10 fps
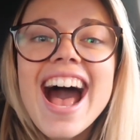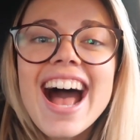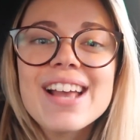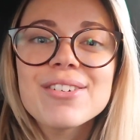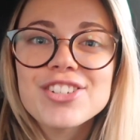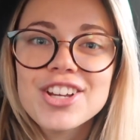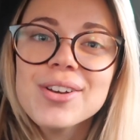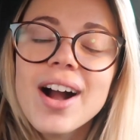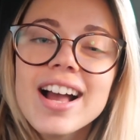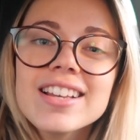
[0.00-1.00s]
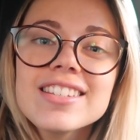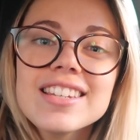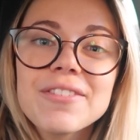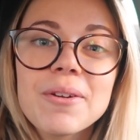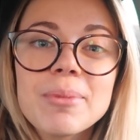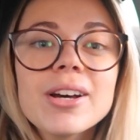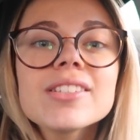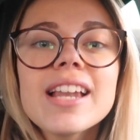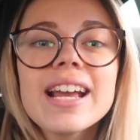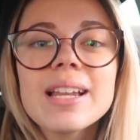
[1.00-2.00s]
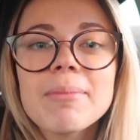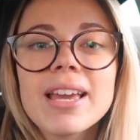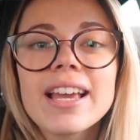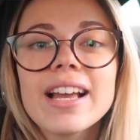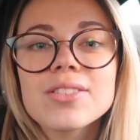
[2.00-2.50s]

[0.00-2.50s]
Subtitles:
I will show you guys the different meals that I end up making